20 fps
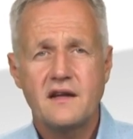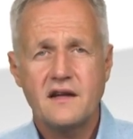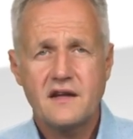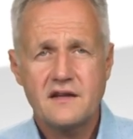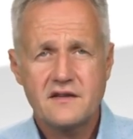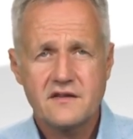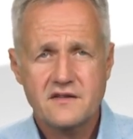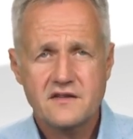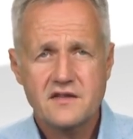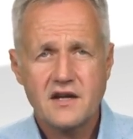
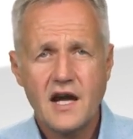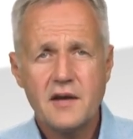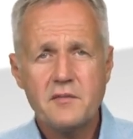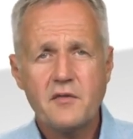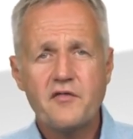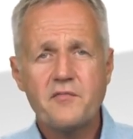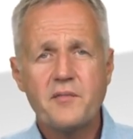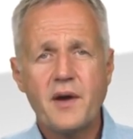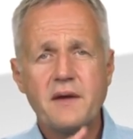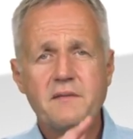at the time
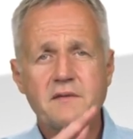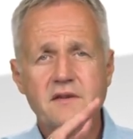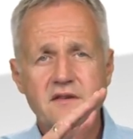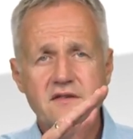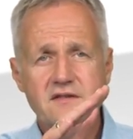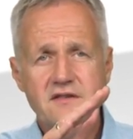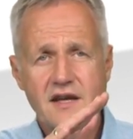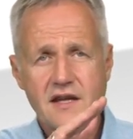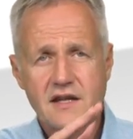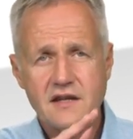of payment
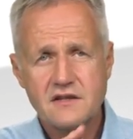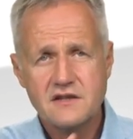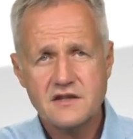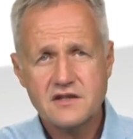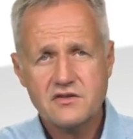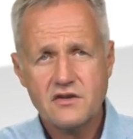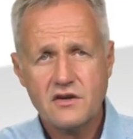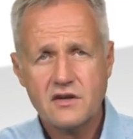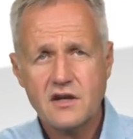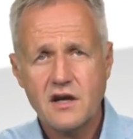is taken
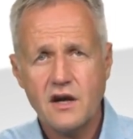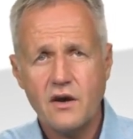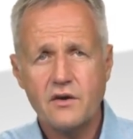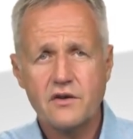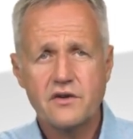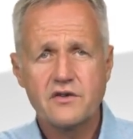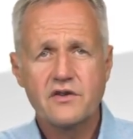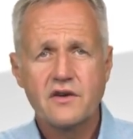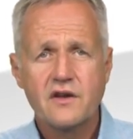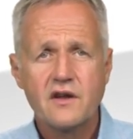into
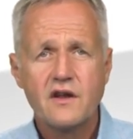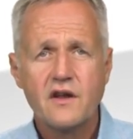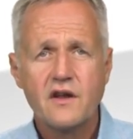account.